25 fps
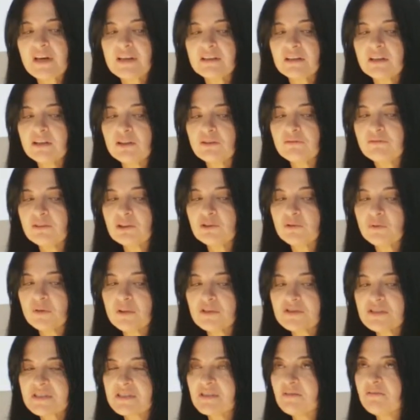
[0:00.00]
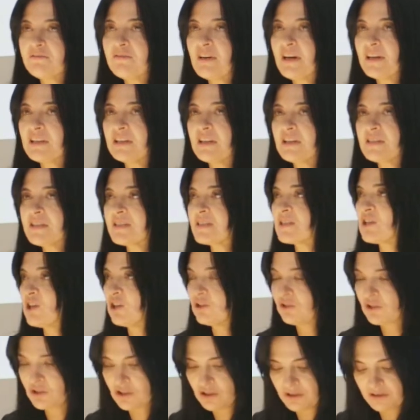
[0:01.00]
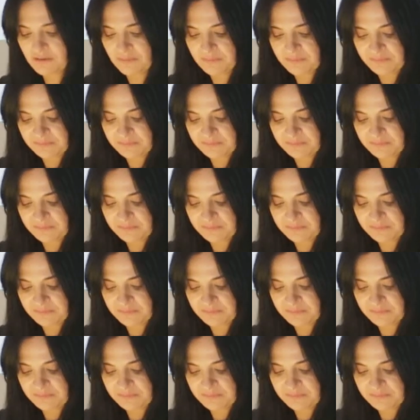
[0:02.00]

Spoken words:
and individuals define as such.